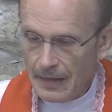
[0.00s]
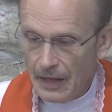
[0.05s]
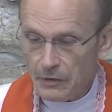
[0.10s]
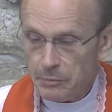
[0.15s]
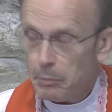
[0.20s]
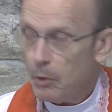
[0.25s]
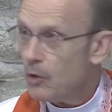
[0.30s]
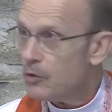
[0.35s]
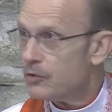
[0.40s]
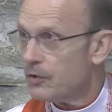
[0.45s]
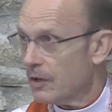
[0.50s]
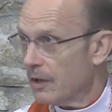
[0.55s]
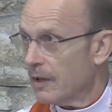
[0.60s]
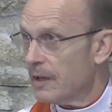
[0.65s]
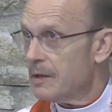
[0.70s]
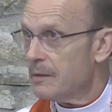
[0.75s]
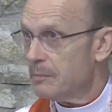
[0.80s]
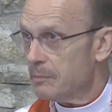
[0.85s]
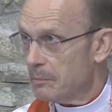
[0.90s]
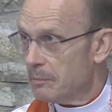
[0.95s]
That's
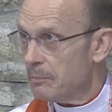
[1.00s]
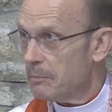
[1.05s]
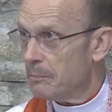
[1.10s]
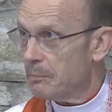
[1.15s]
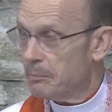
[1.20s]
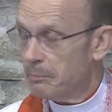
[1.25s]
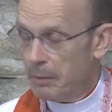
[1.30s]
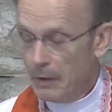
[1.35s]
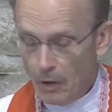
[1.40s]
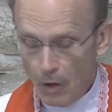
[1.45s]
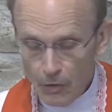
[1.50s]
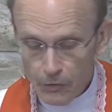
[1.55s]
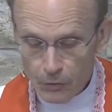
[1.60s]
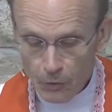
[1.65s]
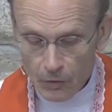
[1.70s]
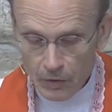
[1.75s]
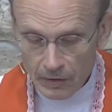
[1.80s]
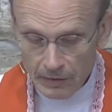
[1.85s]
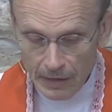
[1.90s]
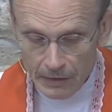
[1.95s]
personally, but
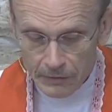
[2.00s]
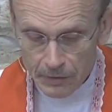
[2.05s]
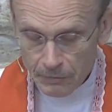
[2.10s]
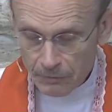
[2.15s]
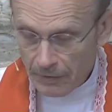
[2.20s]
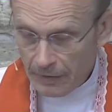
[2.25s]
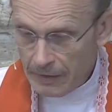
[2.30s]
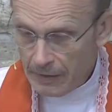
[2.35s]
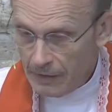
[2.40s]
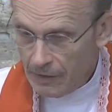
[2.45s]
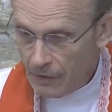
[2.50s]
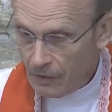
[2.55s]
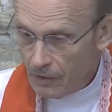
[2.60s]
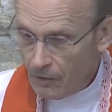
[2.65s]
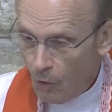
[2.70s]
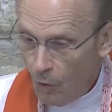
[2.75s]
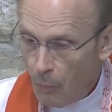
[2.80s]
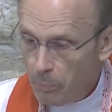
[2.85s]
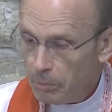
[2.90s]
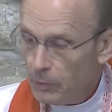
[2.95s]
also collectively
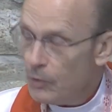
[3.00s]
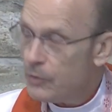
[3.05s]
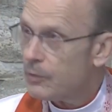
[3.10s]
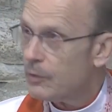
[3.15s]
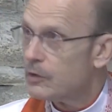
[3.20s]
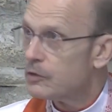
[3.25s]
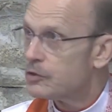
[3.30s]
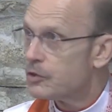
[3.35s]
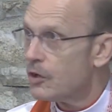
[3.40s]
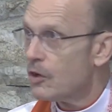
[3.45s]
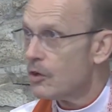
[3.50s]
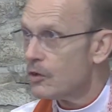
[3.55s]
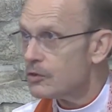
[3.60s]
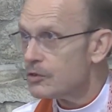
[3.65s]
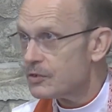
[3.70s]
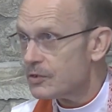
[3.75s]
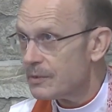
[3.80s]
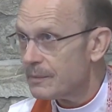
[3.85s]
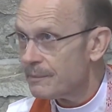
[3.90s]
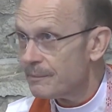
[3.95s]
here, Hope Lutheran
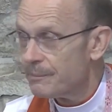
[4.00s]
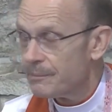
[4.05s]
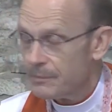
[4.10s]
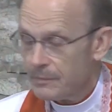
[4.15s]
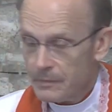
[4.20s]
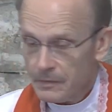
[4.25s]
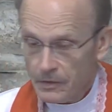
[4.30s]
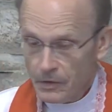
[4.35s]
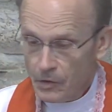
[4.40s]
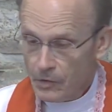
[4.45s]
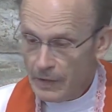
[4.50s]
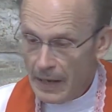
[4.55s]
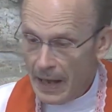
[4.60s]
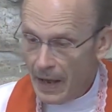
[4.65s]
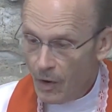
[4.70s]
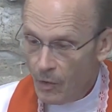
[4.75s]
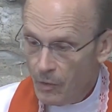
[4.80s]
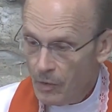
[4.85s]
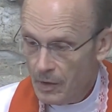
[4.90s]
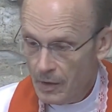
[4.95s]
Church, you're
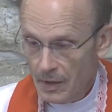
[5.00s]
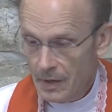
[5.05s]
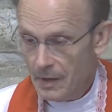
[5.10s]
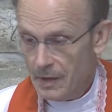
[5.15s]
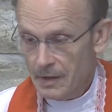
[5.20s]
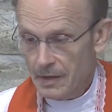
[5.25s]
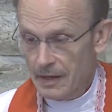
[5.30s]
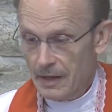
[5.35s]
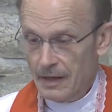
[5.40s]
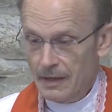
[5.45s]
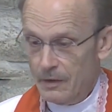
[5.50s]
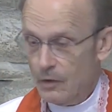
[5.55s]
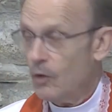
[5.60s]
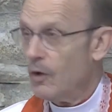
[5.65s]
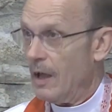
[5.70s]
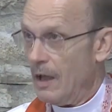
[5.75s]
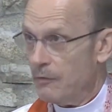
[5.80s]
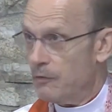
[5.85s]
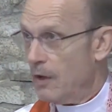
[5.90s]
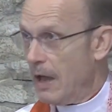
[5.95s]
now
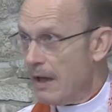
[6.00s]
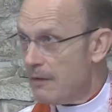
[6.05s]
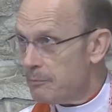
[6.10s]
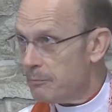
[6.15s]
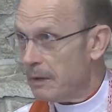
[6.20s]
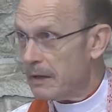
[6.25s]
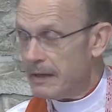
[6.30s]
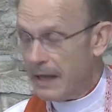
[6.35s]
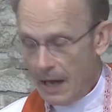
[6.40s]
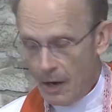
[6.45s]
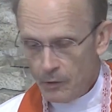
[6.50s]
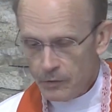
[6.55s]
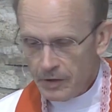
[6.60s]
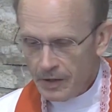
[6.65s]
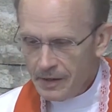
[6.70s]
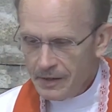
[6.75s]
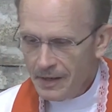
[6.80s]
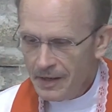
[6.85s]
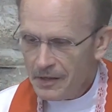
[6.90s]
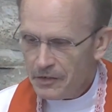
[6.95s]
if you haven't been
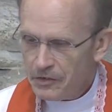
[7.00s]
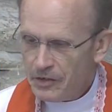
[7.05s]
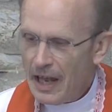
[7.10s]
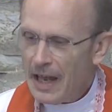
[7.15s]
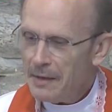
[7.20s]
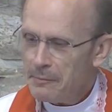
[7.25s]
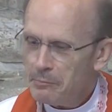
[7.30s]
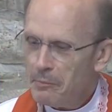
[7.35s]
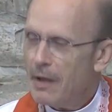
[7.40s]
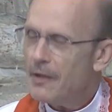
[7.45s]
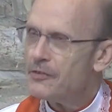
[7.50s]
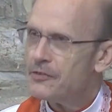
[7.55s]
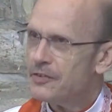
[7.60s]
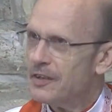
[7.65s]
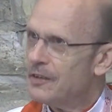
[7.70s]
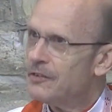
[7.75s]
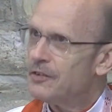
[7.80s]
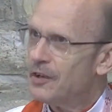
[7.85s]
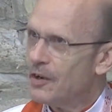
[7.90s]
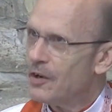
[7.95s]
counting, 10
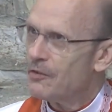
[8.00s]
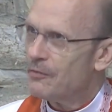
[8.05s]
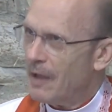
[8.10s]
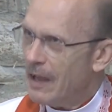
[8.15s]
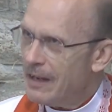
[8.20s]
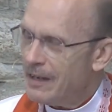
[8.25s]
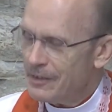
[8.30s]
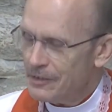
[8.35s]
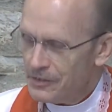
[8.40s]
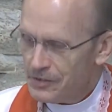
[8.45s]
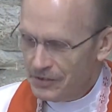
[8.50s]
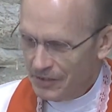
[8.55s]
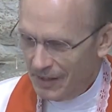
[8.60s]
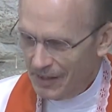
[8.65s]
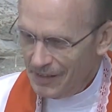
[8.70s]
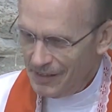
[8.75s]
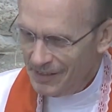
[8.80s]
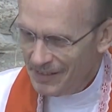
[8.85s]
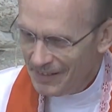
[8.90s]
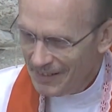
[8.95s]
months into your
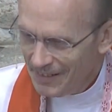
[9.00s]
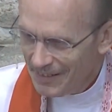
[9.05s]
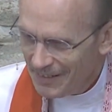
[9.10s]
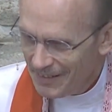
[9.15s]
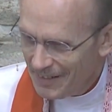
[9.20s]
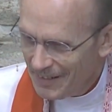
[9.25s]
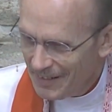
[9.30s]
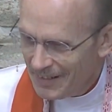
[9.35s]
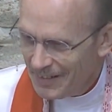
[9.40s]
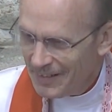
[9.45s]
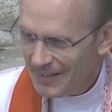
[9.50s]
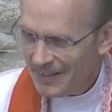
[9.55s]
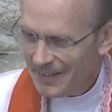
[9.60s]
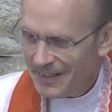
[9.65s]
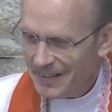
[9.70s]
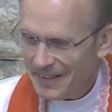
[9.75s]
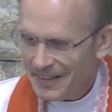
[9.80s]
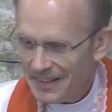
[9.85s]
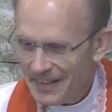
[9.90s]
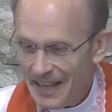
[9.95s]
vacancy.
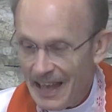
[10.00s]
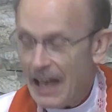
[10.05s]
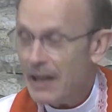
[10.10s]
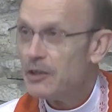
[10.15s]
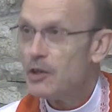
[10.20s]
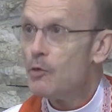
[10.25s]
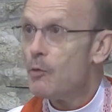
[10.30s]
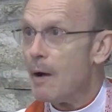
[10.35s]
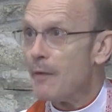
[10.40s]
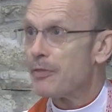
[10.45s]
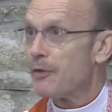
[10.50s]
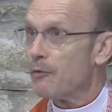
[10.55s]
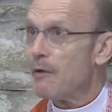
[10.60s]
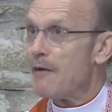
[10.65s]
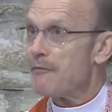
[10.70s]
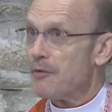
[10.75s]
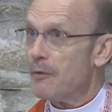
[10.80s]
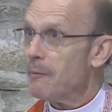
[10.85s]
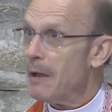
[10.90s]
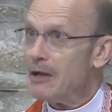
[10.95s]
And you want the
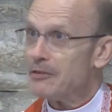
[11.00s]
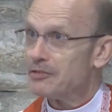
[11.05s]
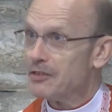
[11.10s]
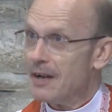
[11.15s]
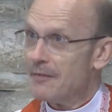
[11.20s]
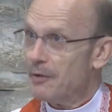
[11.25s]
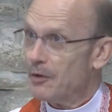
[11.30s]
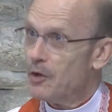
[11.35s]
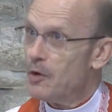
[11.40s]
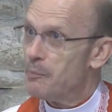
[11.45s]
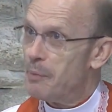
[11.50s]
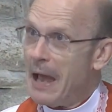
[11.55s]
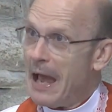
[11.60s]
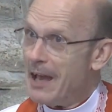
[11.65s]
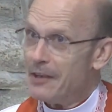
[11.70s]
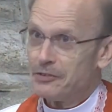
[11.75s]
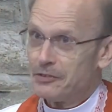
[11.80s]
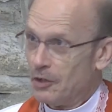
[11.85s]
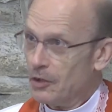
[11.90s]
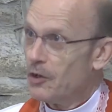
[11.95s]
reformation of a new
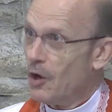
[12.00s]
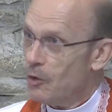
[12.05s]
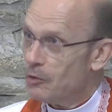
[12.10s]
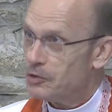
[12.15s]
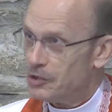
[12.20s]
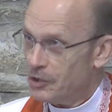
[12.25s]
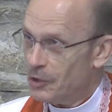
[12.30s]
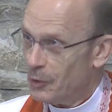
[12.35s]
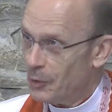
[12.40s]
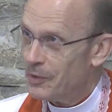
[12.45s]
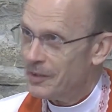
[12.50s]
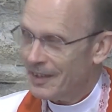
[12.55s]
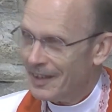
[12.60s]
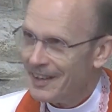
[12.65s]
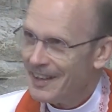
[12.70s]
pastor, don't you?